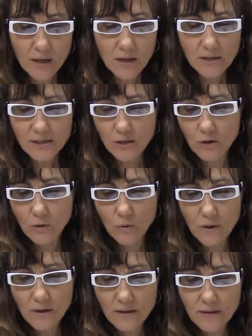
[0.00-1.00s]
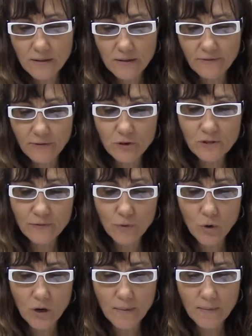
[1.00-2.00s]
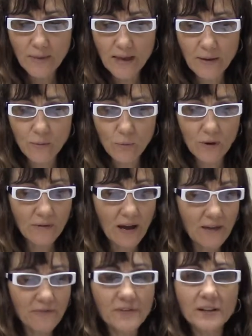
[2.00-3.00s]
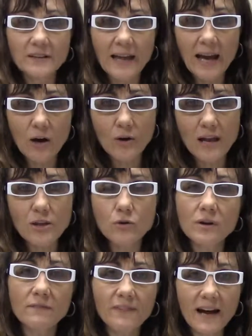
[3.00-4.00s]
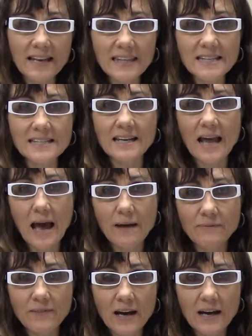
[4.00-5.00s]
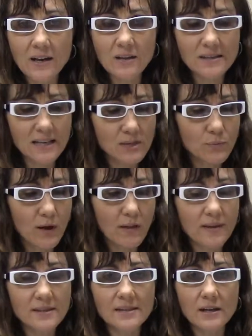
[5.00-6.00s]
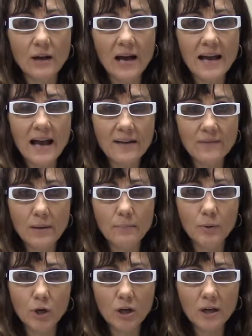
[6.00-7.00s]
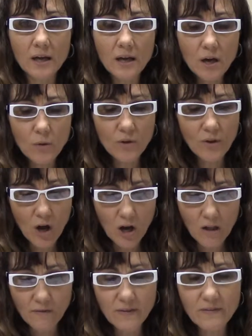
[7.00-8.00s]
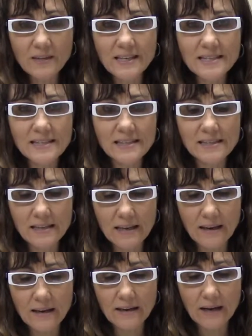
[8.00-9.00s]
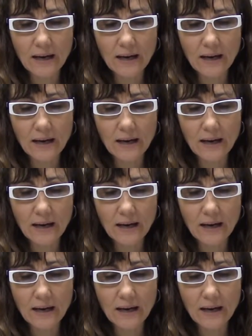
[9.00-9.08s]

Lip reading: So the first form that I filled out, and you can find these in app files as well as I have a book with all of the leases and